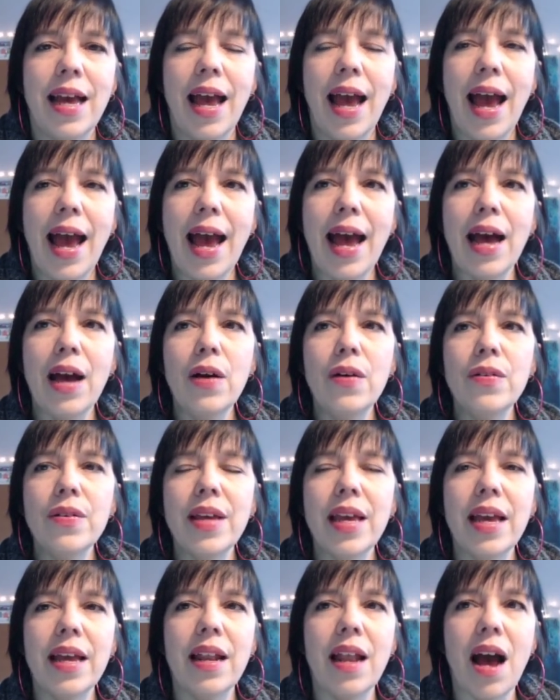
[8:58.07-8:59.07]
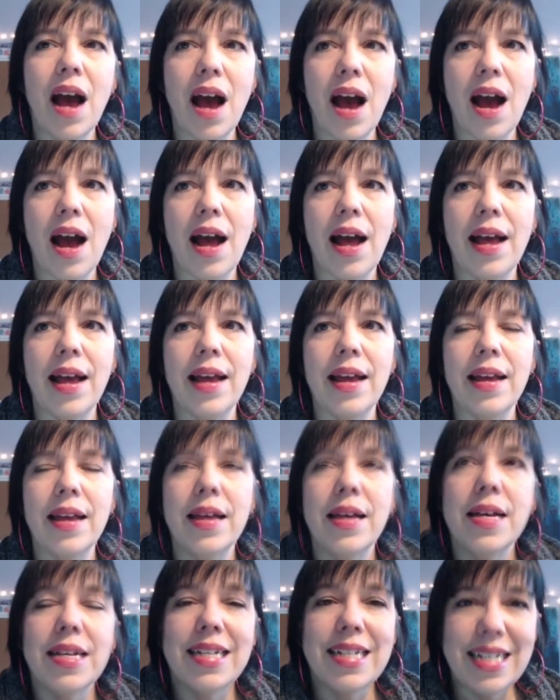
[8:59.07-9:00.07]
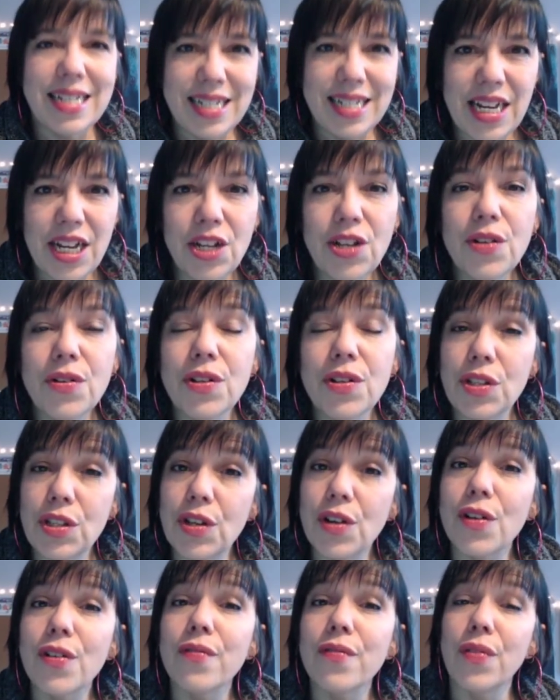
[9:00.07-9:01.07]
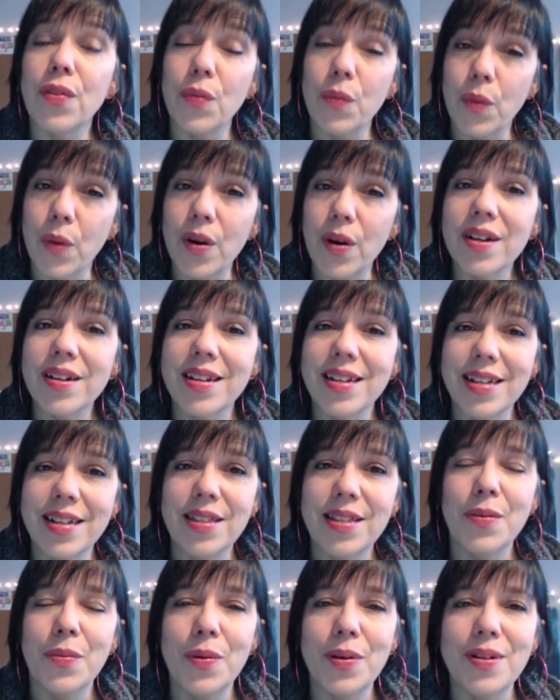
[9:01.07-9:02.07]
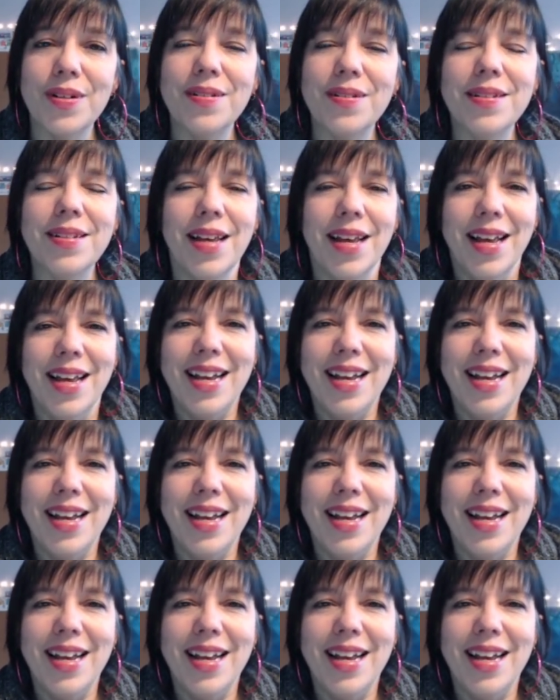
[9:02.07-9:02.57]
how can I continue to serve the work in the world,